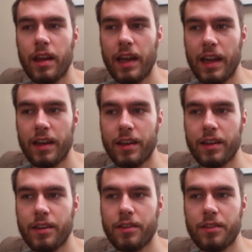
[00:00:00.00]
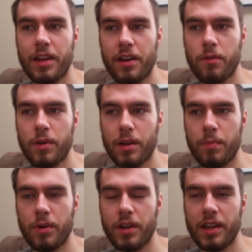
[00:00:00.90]
and they don't want to
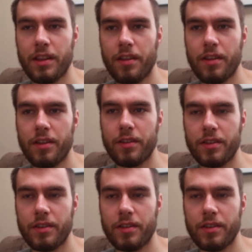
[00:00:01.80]
put in the